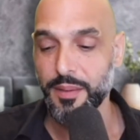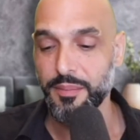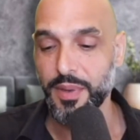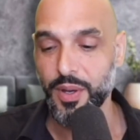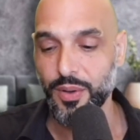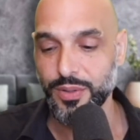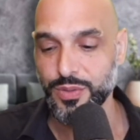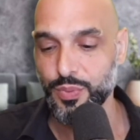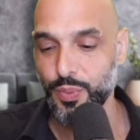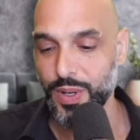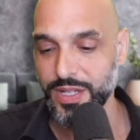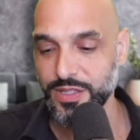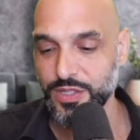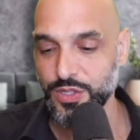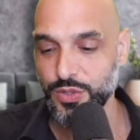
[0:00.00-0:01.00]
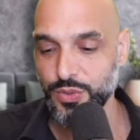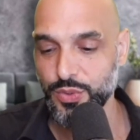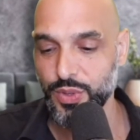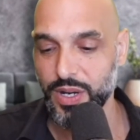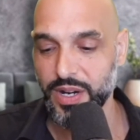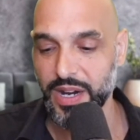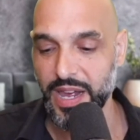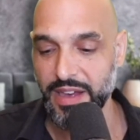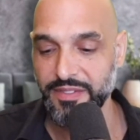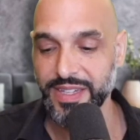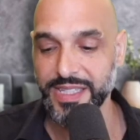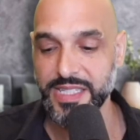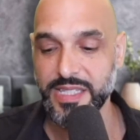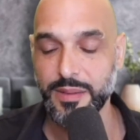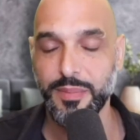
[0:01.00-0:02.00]
because once you are
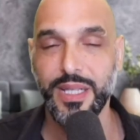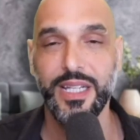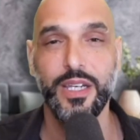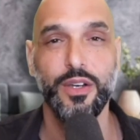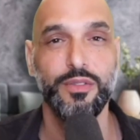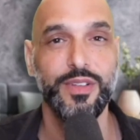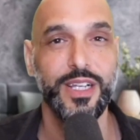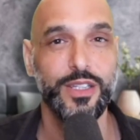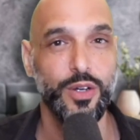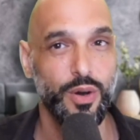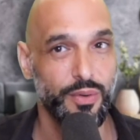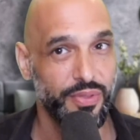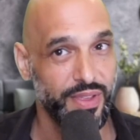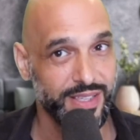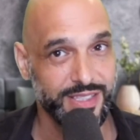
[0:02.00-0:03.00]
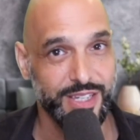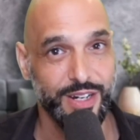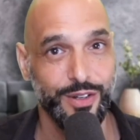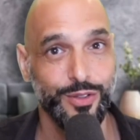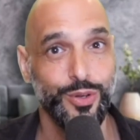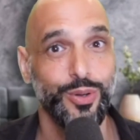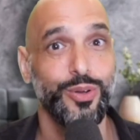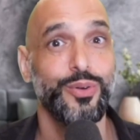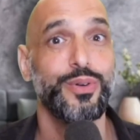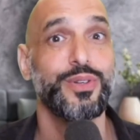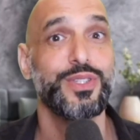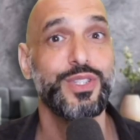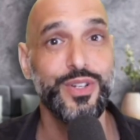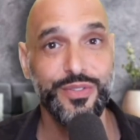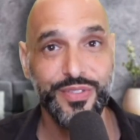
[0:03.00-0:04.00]
having this ability of let go of things that are no
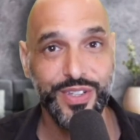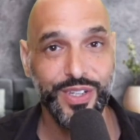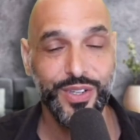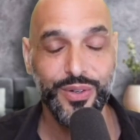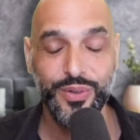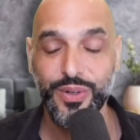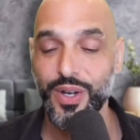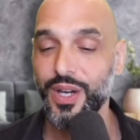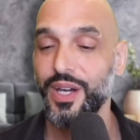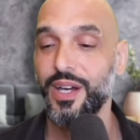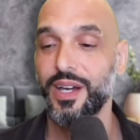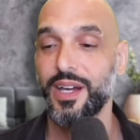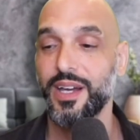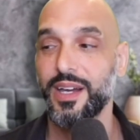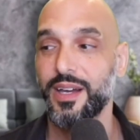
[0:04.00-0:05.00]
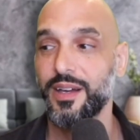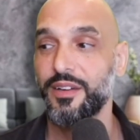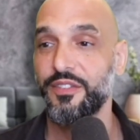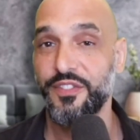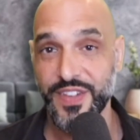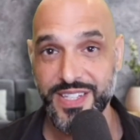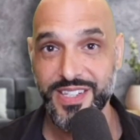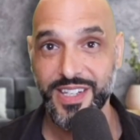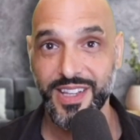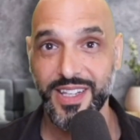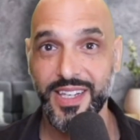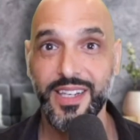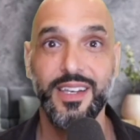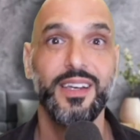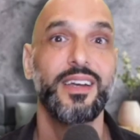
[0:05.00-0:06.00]
longer serving you,
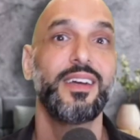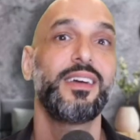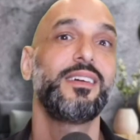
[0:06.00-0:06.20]
physically,